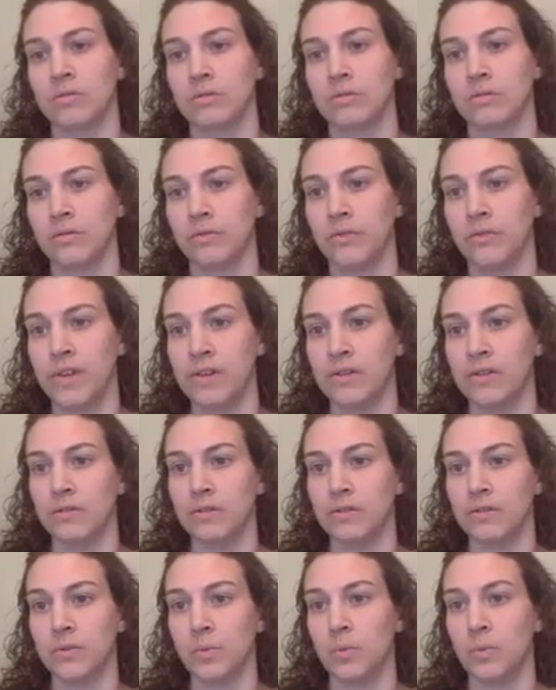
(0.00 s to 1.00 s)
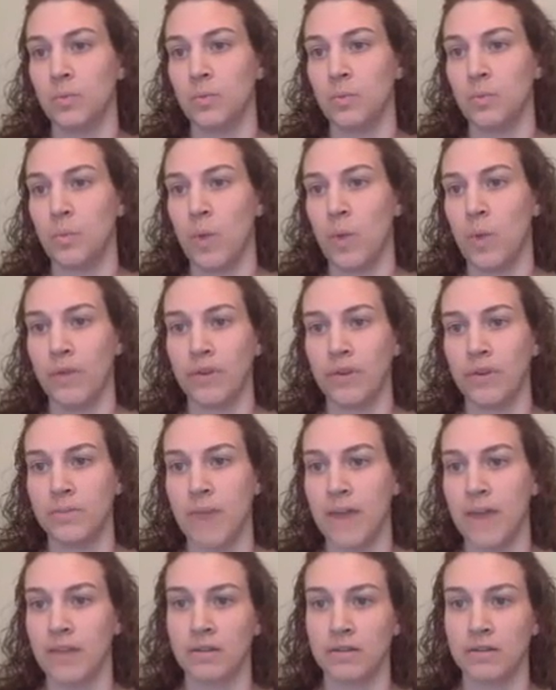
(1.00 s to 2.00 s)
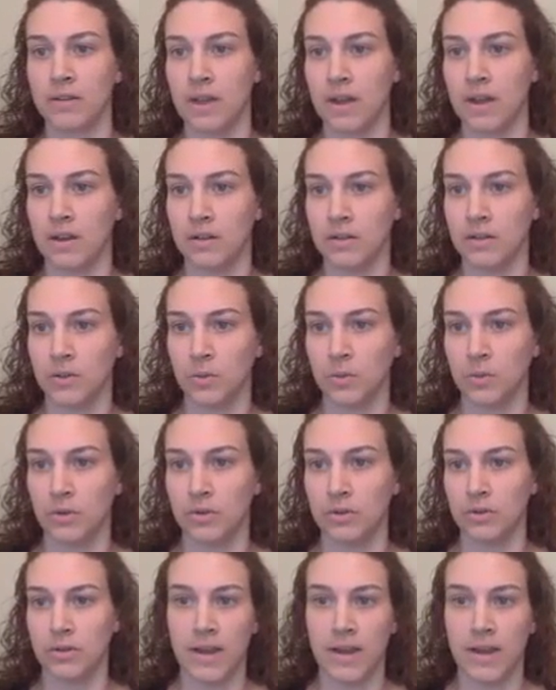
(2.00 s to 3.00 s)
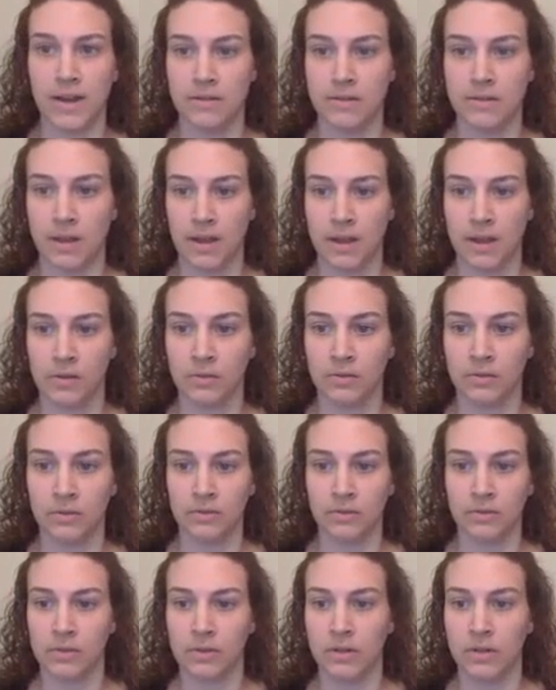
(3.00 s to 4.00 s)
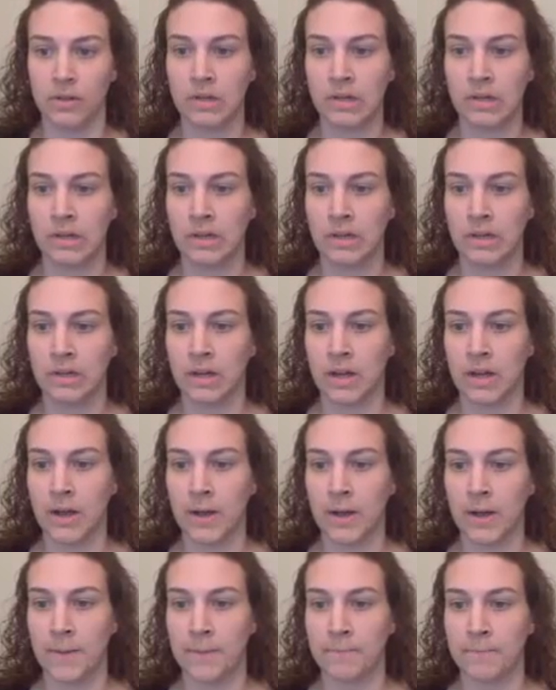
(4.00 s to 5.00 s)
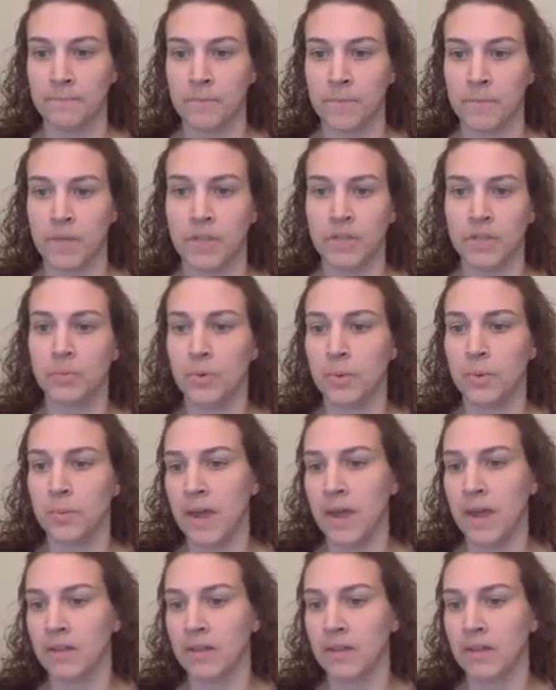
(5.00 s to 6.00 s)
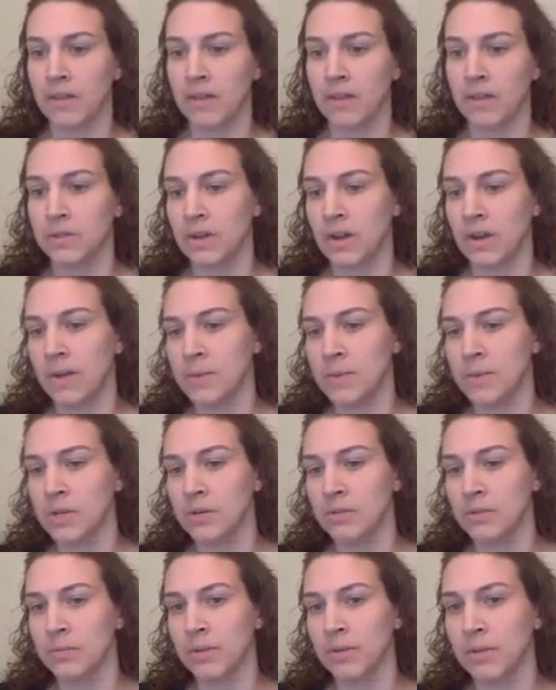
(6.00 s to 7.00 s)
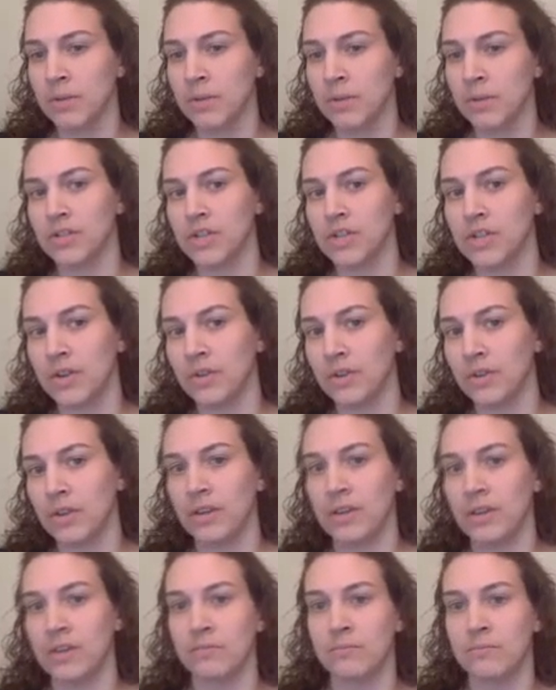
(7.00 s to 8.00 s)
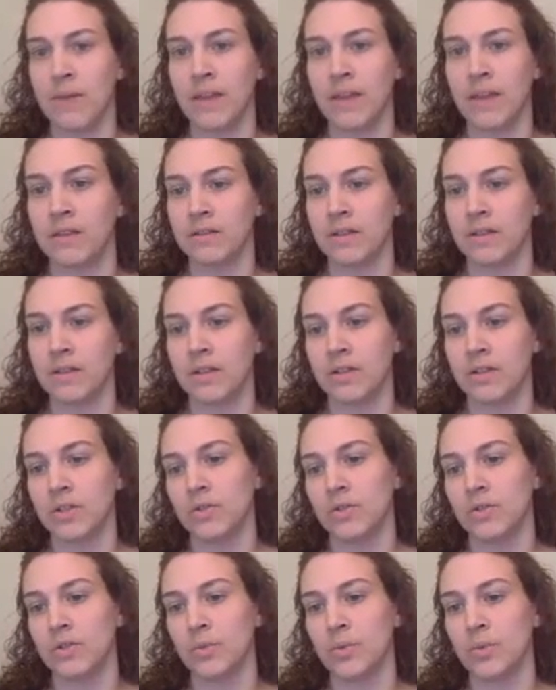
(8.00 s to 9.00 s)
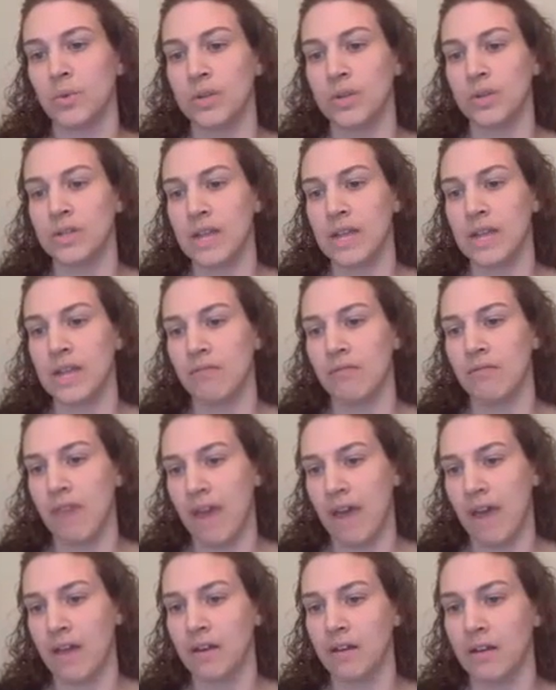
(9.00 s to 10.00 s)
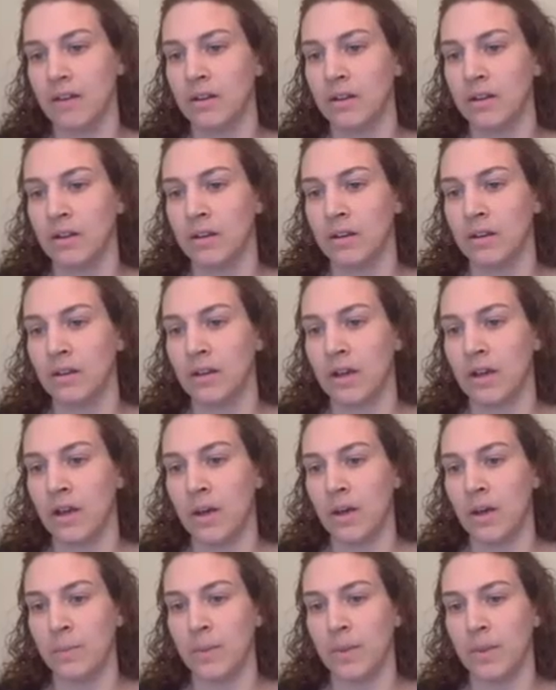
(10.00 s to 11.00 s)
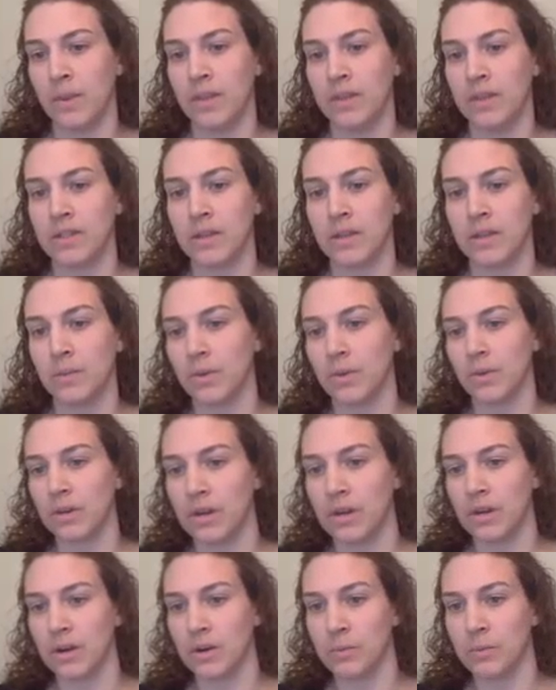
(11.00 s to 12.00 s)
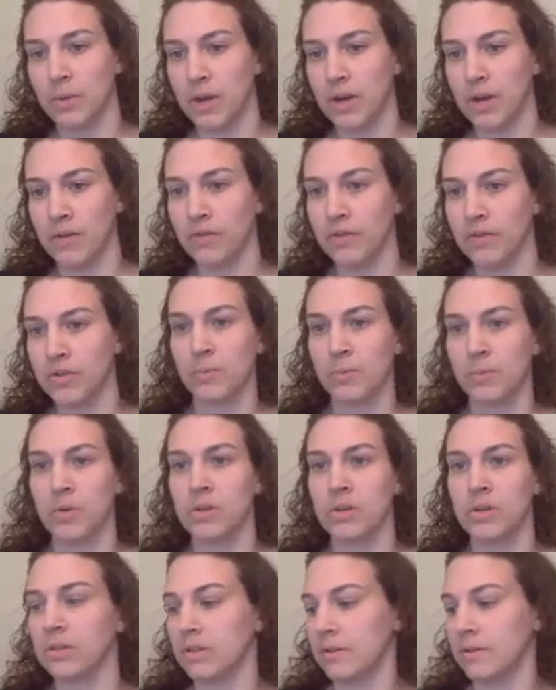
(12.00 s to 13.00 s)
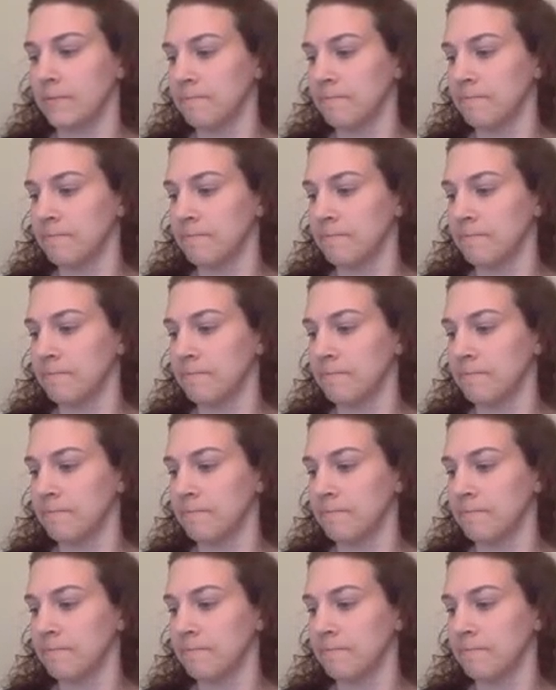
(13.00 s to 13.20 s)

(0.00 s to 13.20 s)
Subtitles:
fields, whether it's math and science or anything else. Consumer math is always an option, but generally math and science students wouldn't take that unless they really needed a break for some reason.